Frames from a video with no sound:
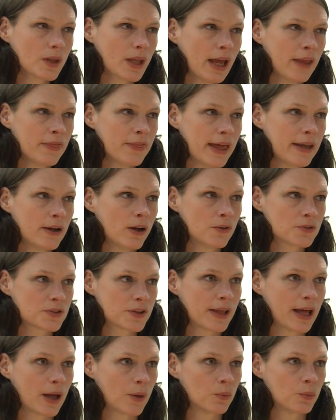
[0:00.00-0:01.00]
then after
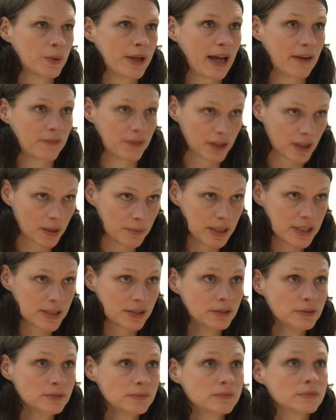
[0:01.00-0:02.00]
that, we have the
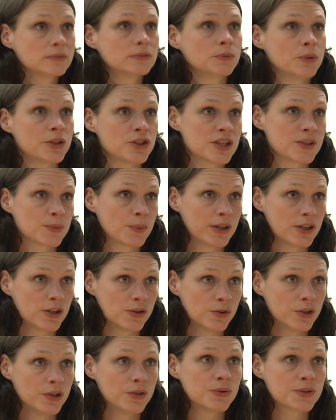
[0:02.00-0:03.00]
committal, which is when
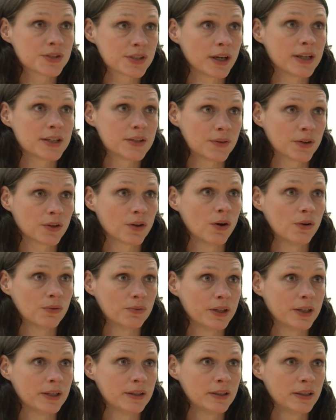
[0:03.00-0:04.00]
you lose sight of the
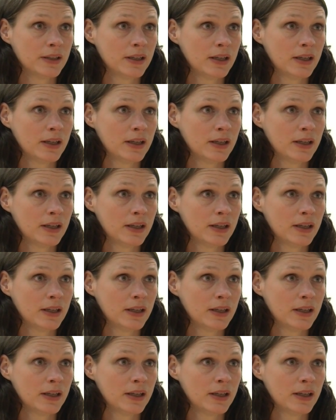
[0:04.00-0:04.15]
coffin.